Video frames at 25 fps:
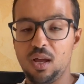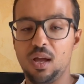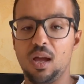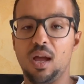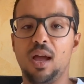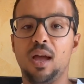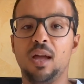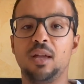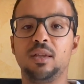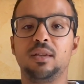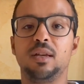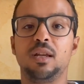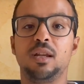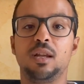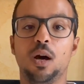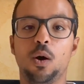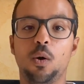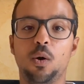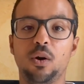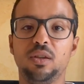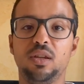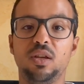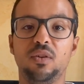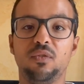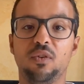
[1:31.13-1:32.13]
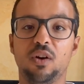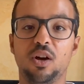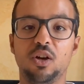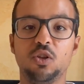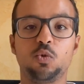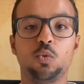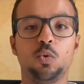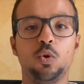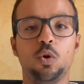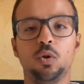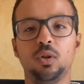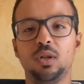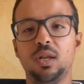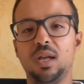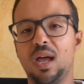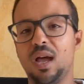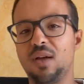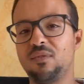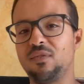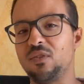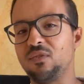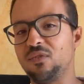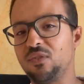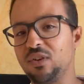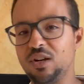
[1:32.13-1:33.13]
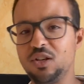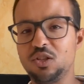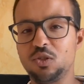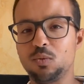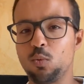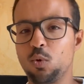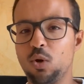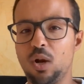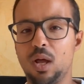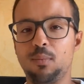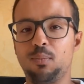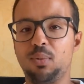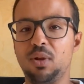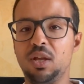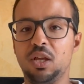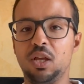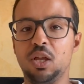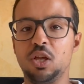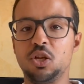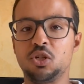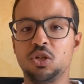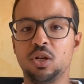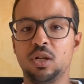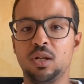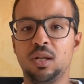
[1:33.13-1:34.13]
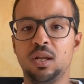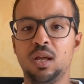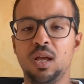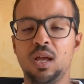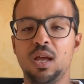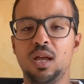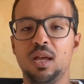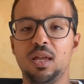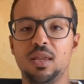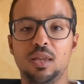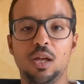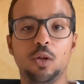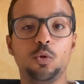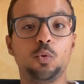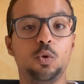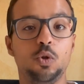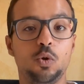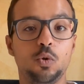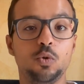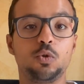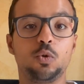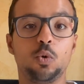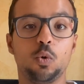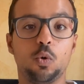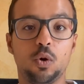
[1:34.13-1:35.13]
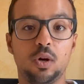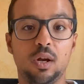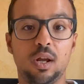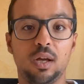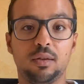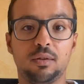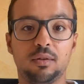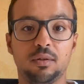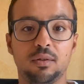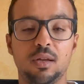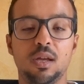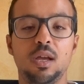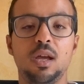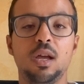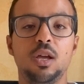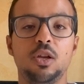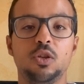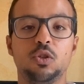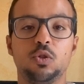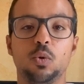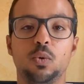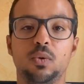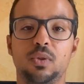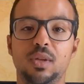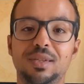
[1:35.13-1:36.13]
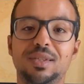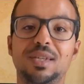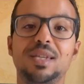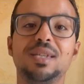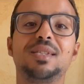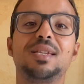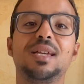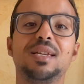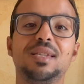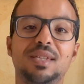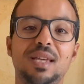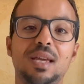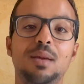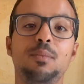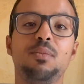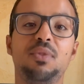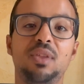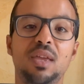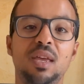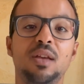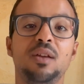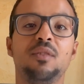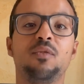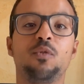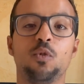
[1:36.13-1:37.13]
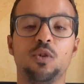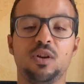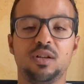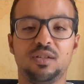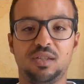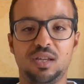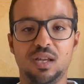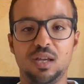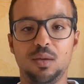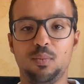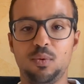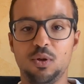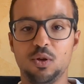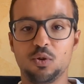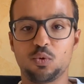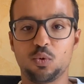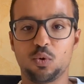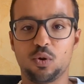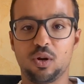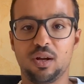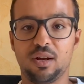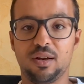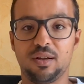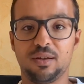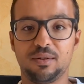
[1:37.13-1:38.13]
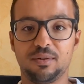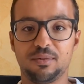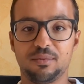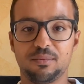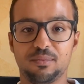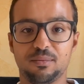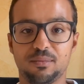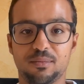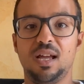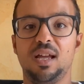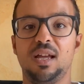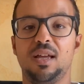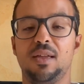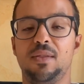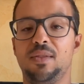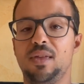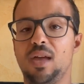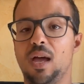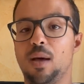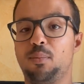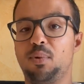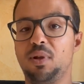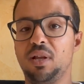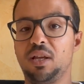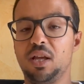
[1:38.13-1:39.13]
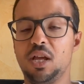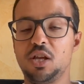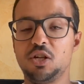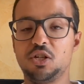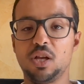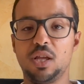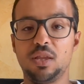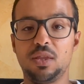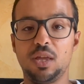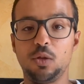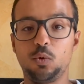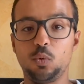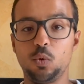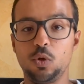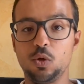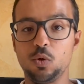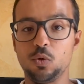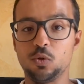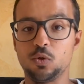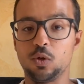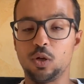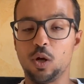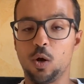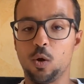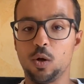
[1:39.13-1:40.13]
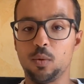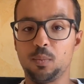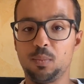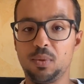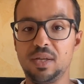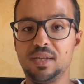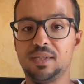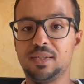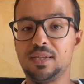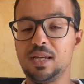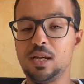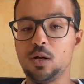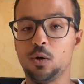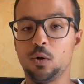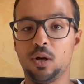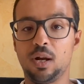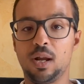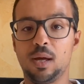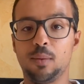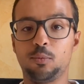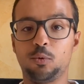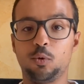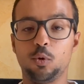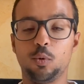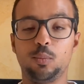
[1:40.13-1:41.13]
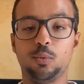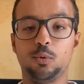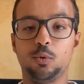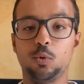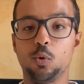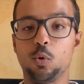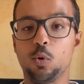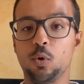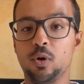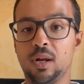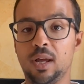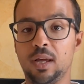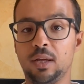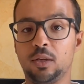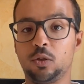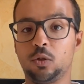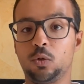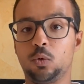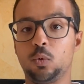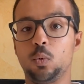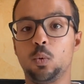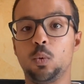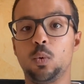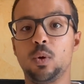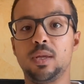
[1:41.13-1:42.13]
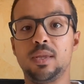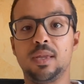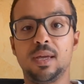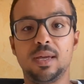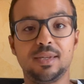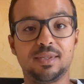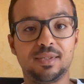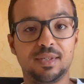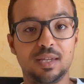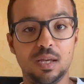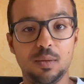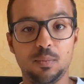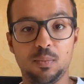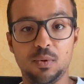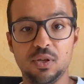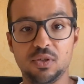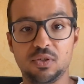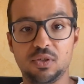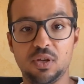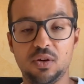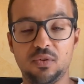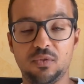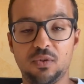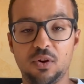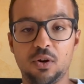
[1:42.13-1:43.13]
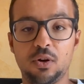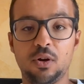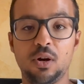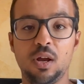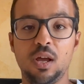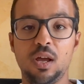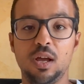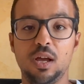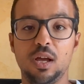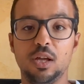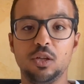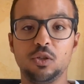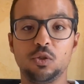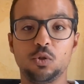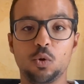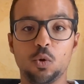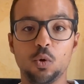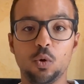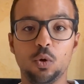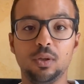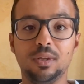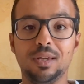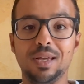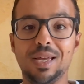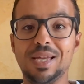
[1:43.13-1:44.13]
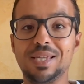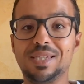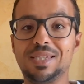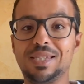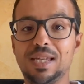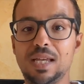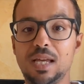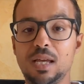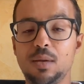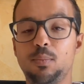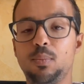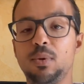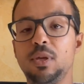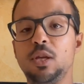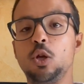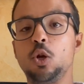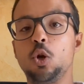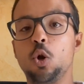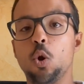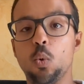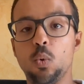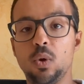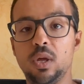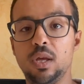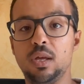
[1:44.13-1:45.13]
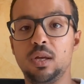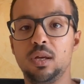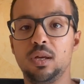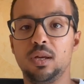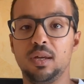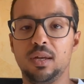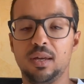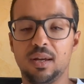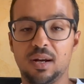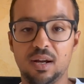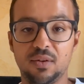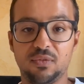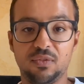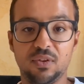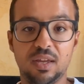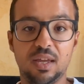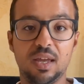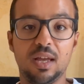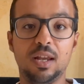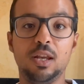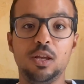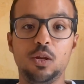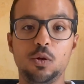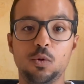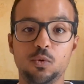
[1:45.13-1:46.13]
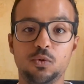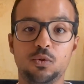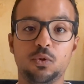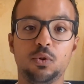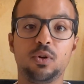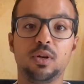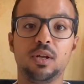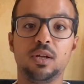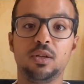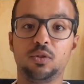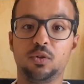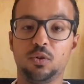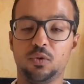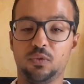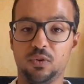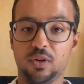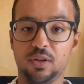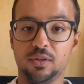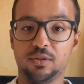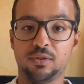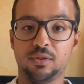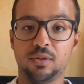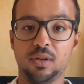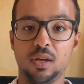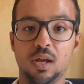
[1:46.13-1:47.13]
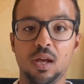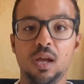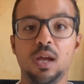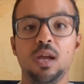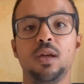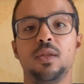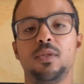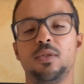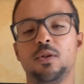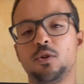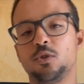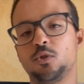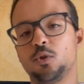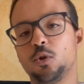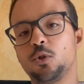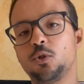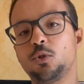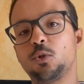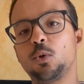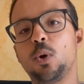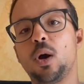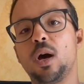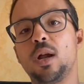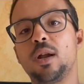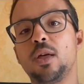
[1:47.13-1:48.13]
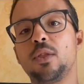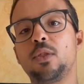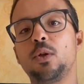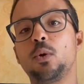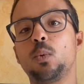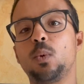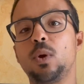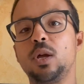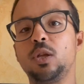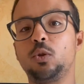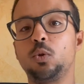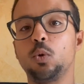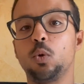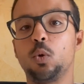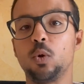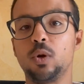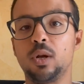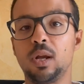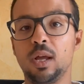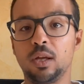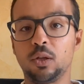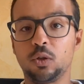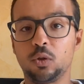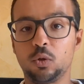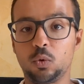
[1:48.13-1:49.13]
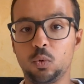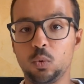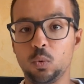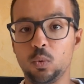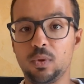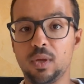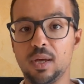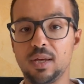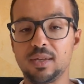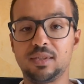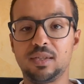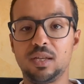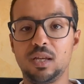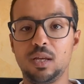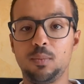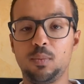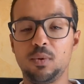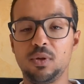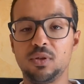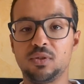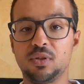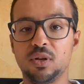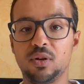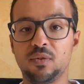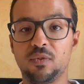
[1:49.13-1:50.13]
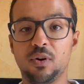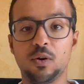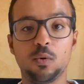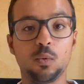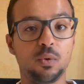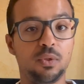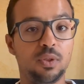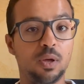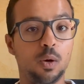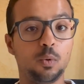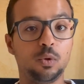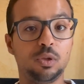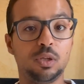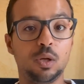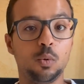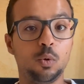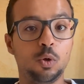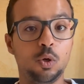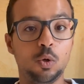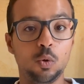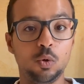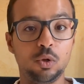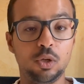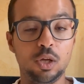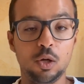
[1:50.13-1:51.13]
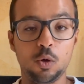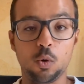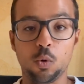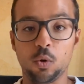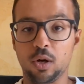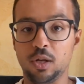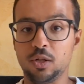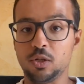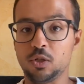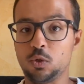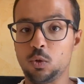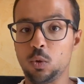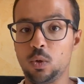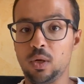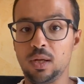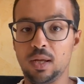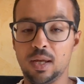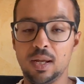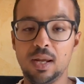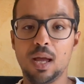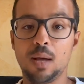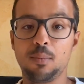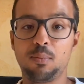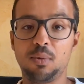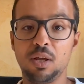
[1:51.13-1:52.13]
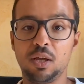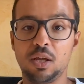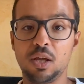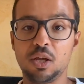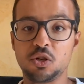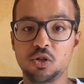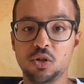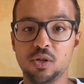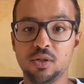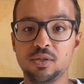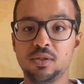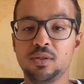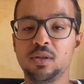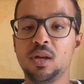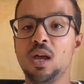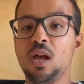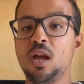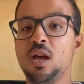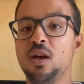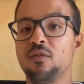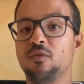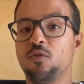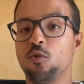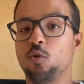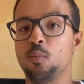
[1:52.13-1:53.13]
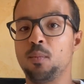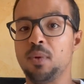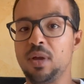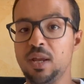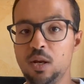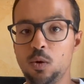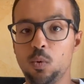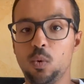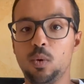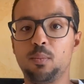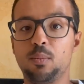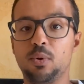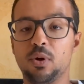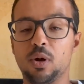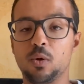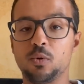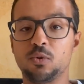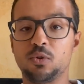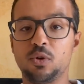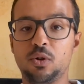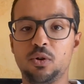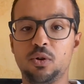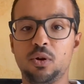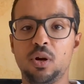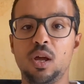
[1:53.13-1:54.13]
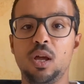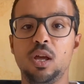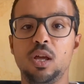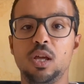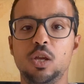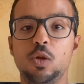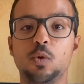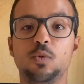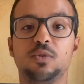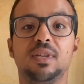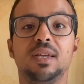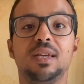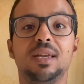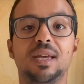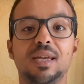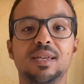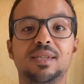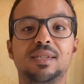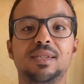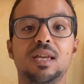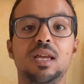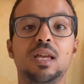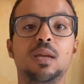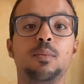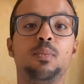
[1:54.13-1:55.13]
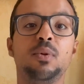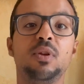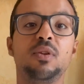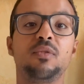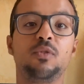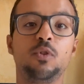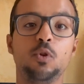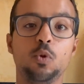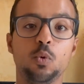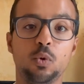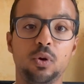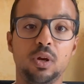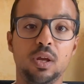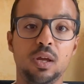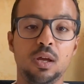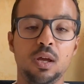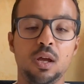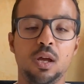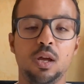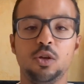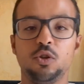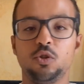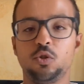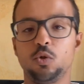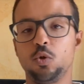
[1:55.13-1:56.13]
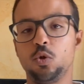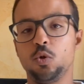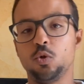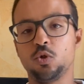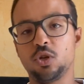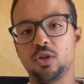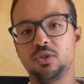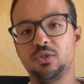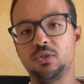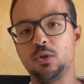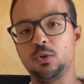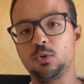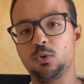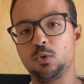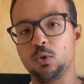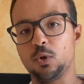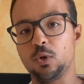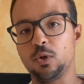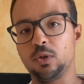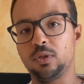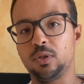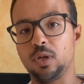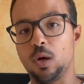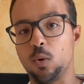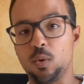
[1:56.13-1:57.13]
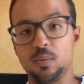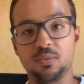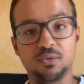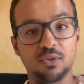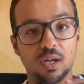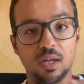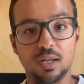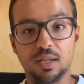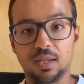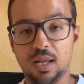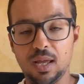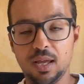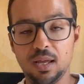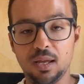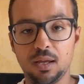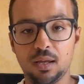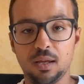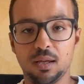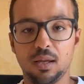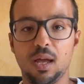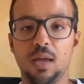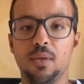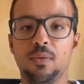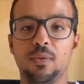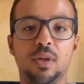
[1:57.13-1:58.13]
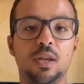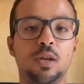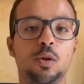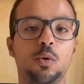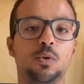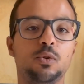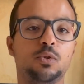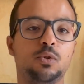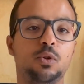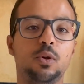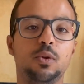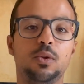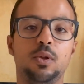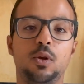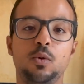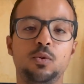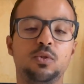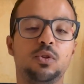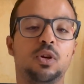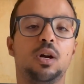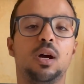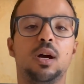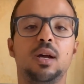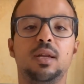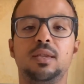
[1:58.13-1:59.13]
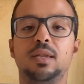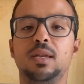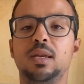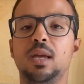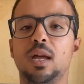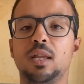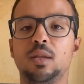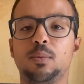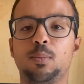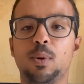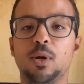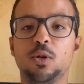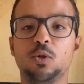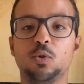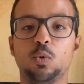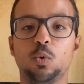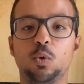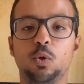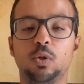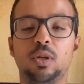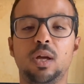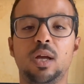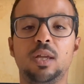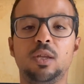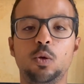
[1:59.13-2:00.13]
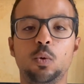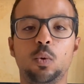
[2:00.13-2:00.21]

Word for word: And in our device, we only have a very small application that we use to connect. So this is the same thing for SAP S4HANA. The application that we use on our PC or laptop to connect to the SAP server is called SAP GUI, Graphical User Interface. There is also another way to connect to the SAP server without downloading or installing any applications from any web browser using SAP Fiori. So you just insert a website link and then you insert the user ID and password and